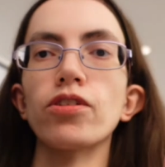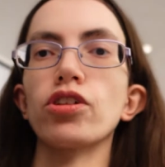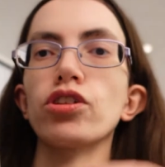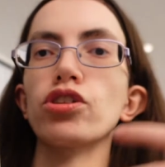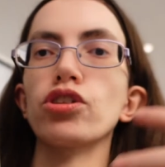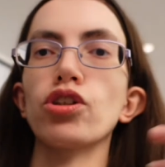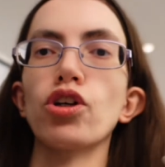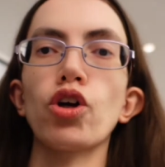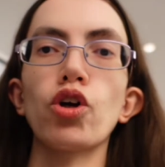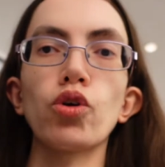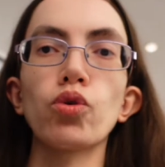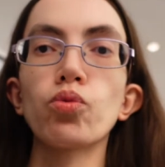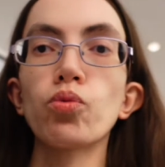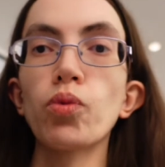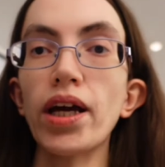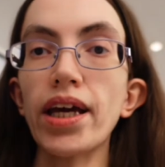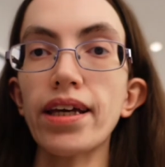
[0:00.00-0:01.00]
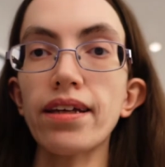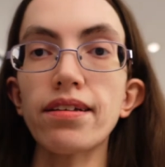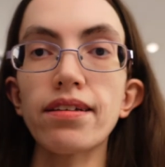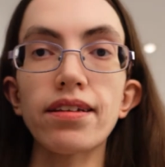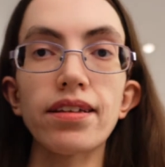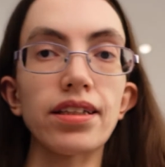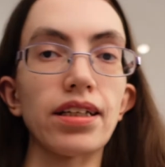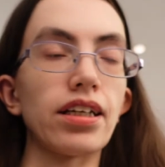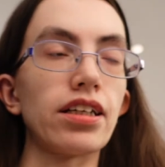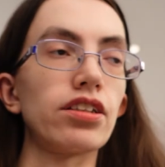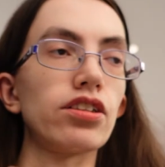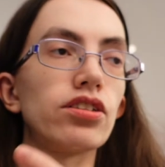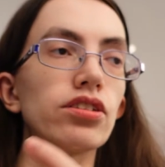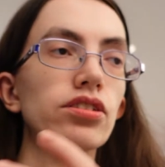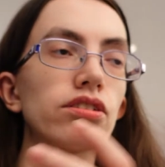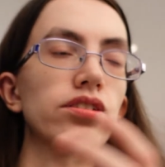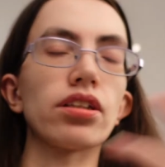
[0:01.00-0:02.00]
and who with
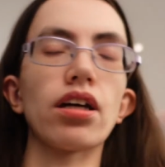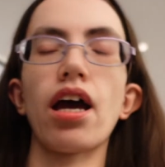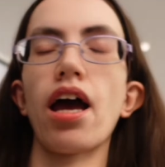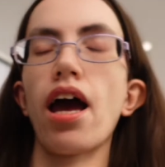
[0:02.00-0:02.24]
and